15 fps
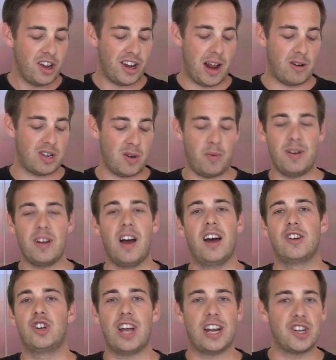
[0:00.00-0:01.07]
You know, so
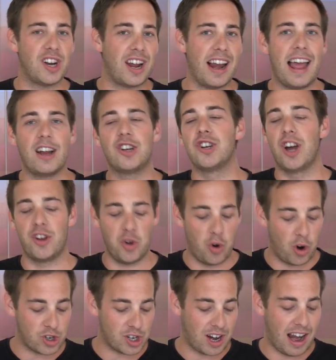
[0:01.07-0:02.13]
our Cheshire collection, our
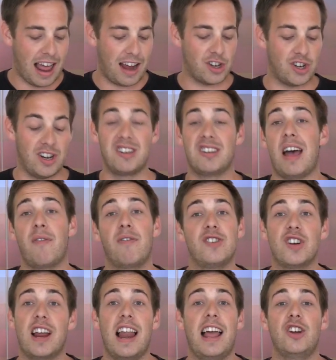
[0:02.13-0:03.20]
Yorkshire collection, our
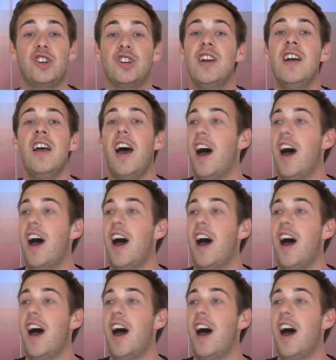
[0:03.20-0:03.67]
Staffordshire collection,